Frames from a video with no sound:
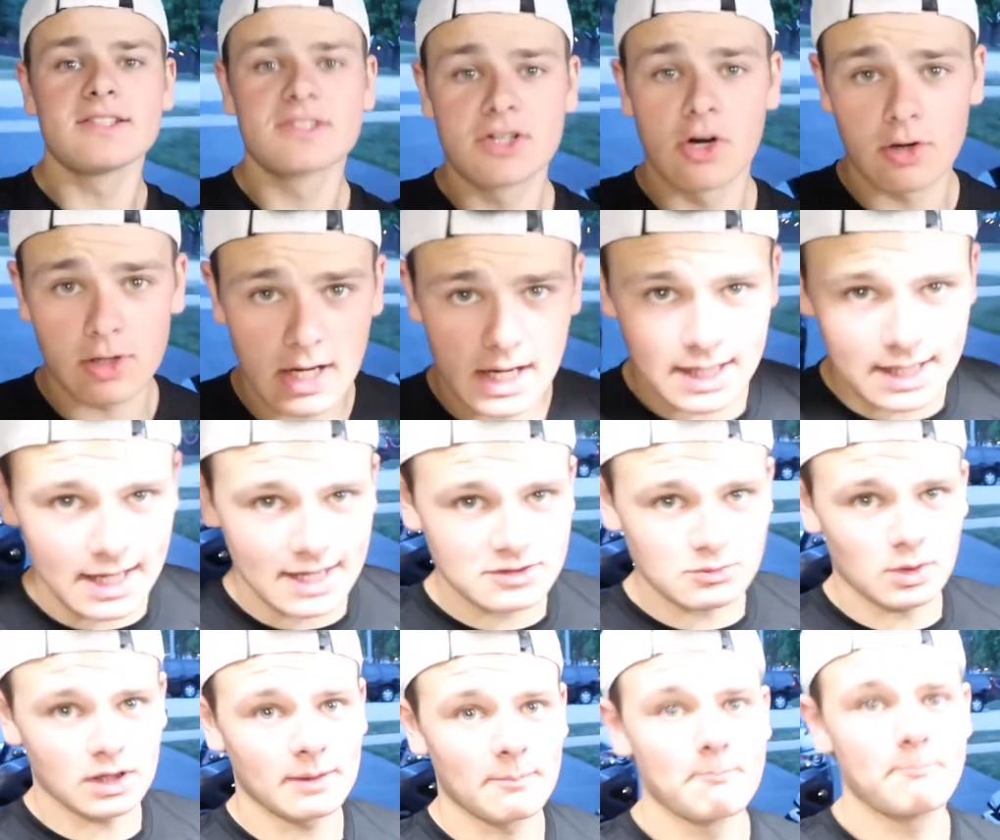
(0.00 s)
is going on, guys?
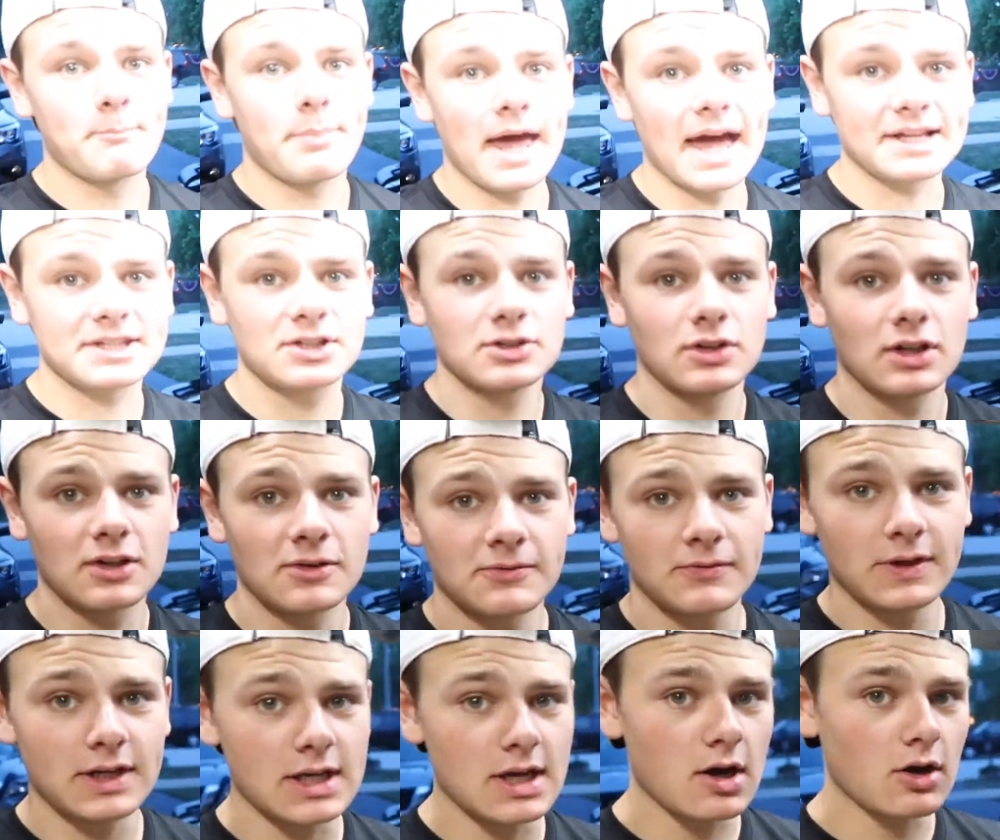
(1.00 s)
Welcome back to another
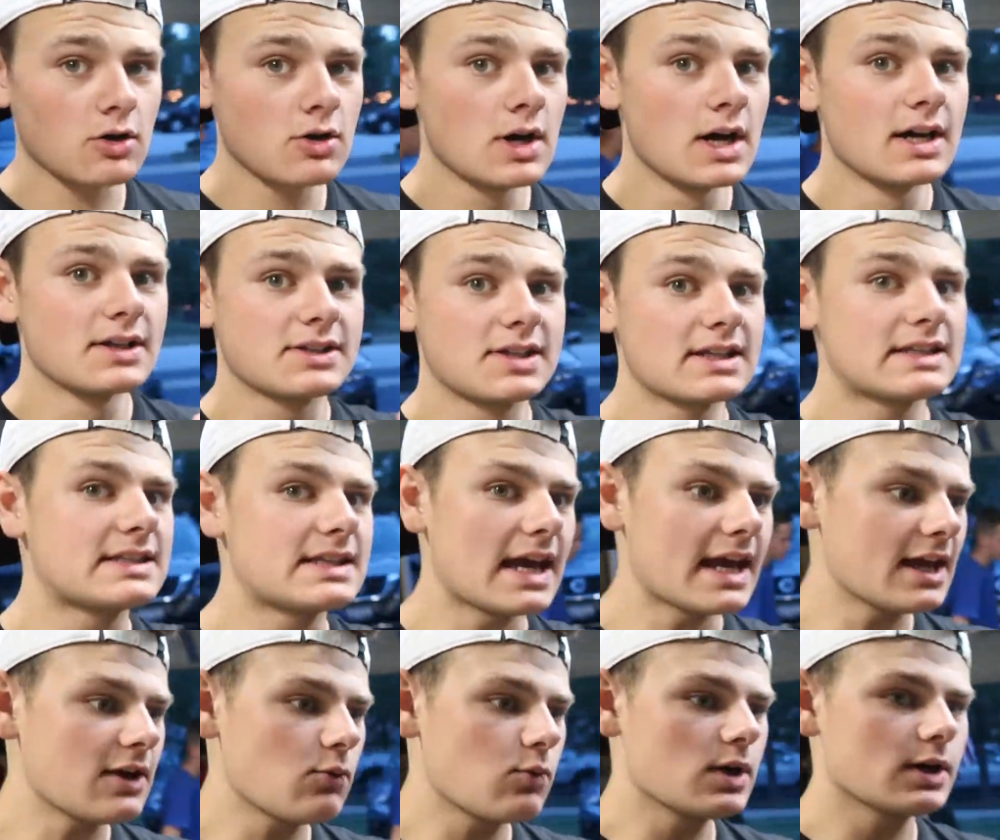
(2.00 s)
video.
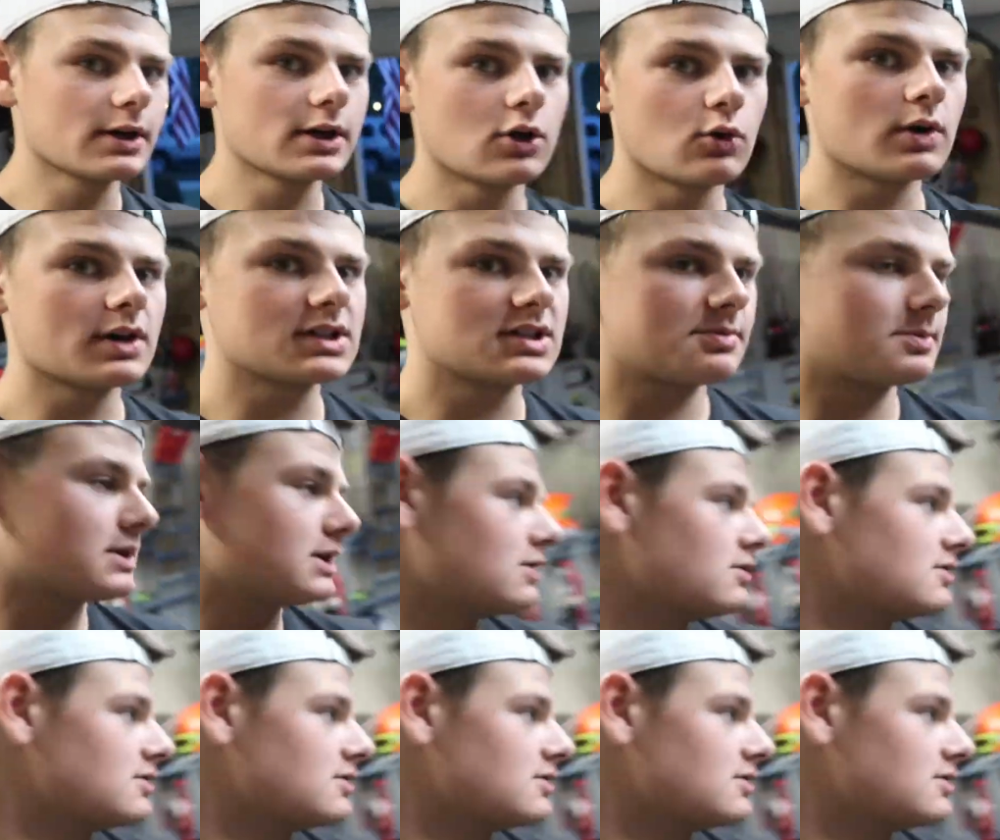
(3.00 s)
Today we are going to be